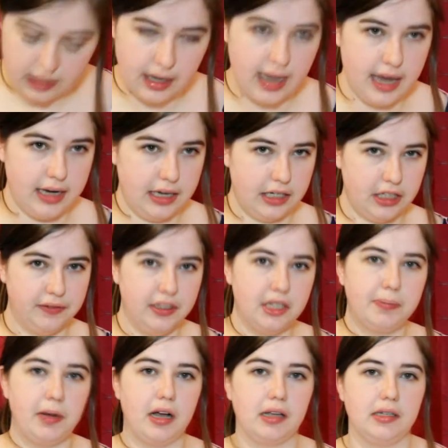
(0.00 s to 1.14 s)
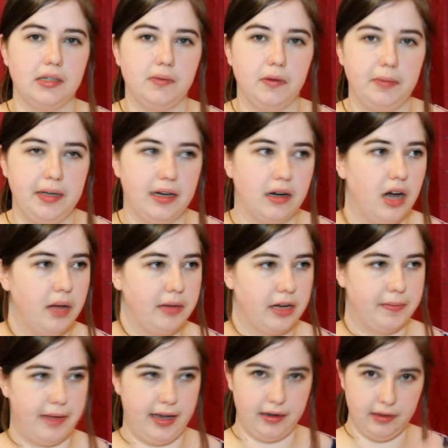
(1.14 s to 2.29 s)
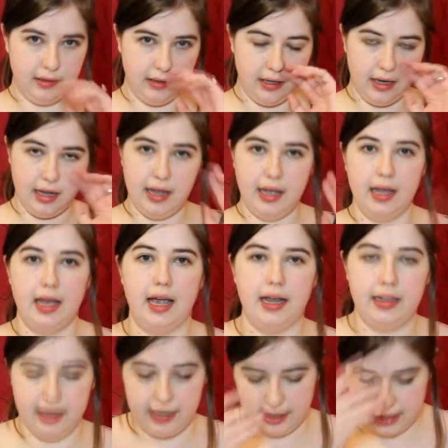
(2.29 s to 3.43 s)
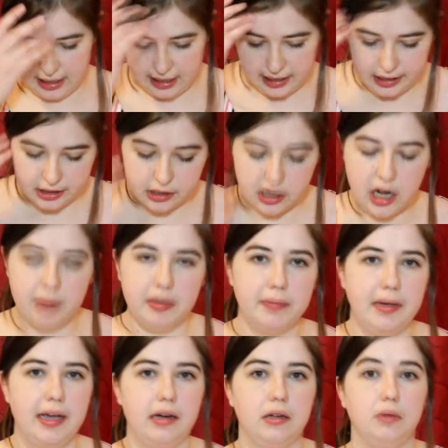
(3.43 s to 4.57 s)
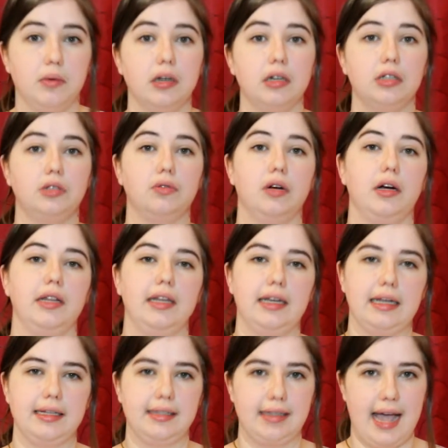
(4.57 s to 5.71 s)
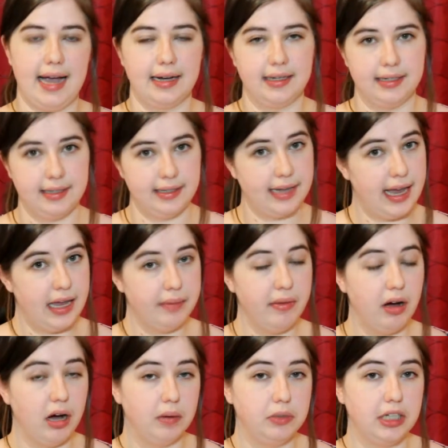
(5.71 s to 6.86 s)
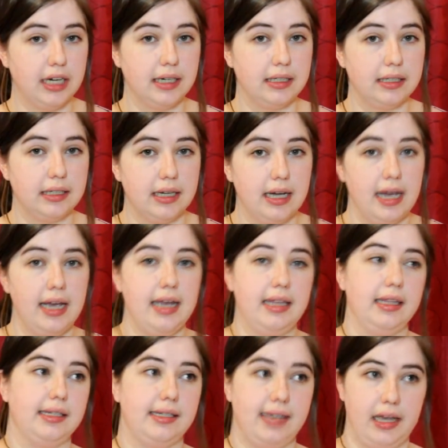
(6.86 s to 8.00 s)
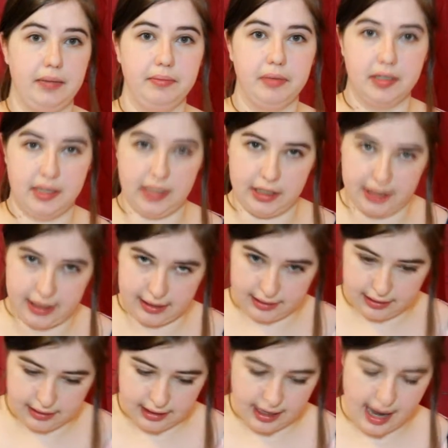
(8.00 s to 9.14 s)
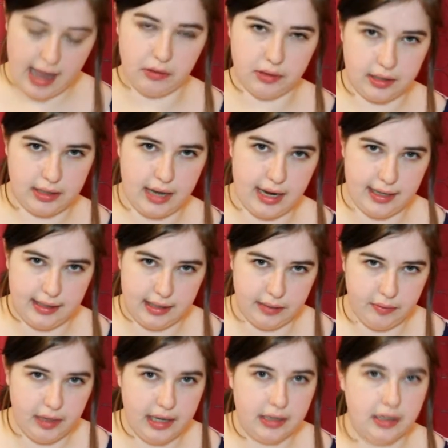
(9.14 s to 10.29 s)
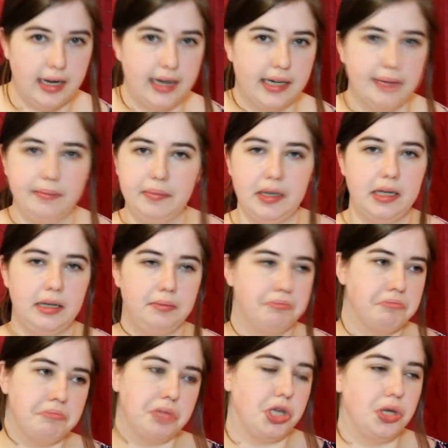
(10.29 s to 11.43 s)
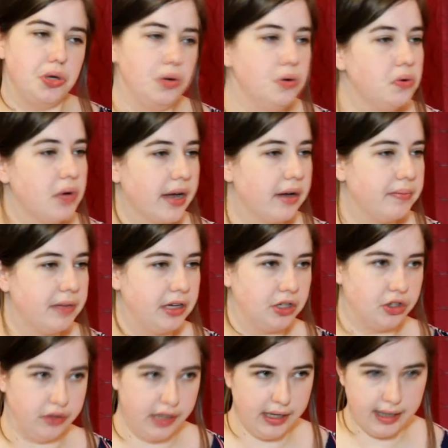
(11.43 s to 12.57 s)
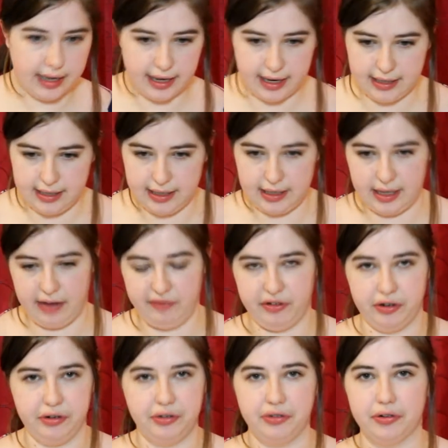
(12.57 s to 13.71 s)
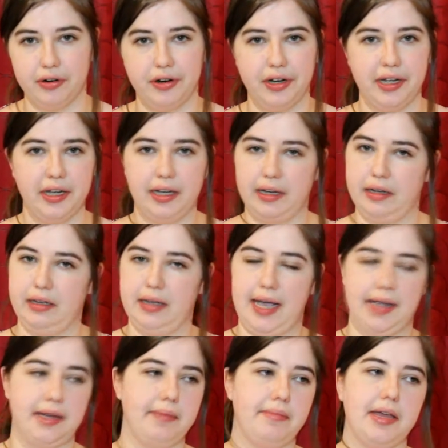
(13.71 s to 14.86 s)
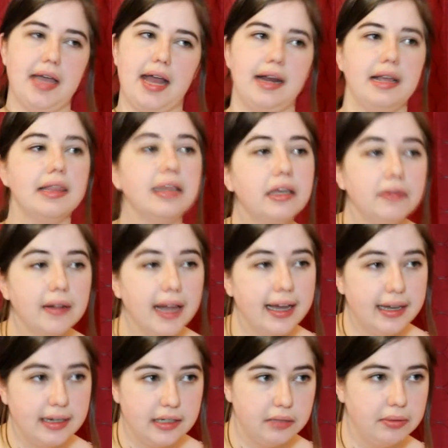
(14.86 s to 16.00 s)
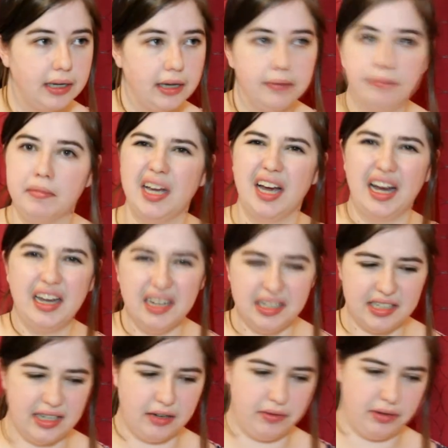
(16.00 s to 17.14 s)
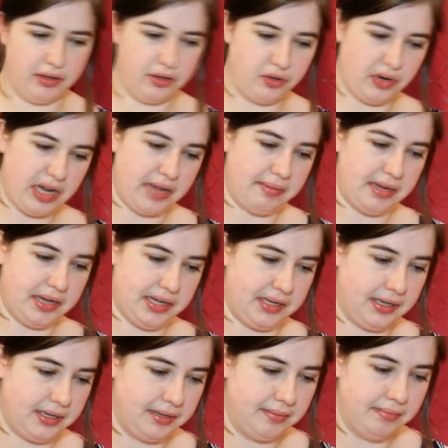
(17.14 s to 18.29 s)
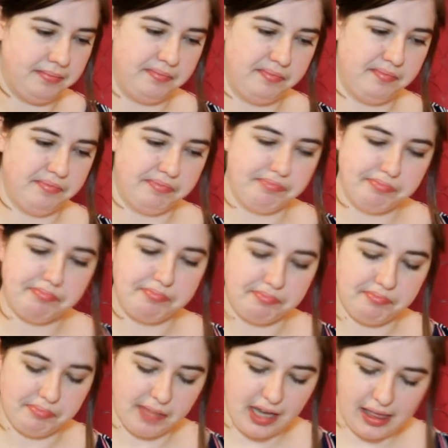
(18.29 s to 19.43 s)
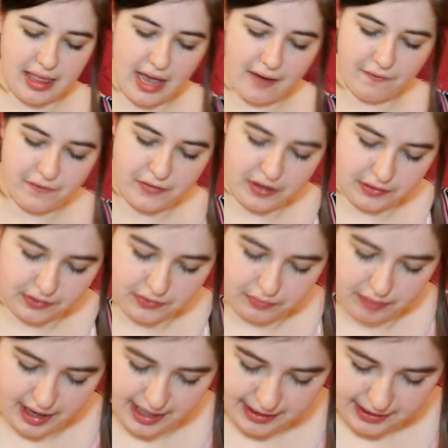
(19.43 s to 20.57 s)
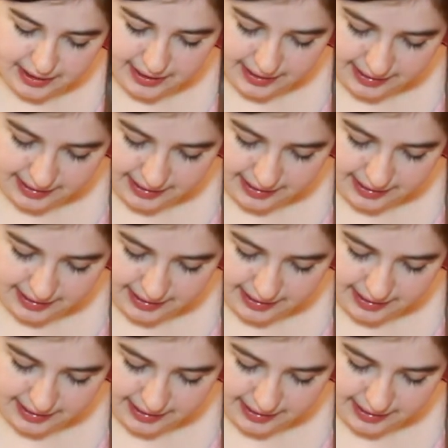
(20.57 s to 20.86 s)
And each of these boxes will be a comic panel. And then in each comic panel, we're going to draw the exact same object in the same position outside somewhere. It can be you, it could be a tree like I did in that first drawing, it can be anything you'd like it to be. I'm going to stick with the tree because that feels right.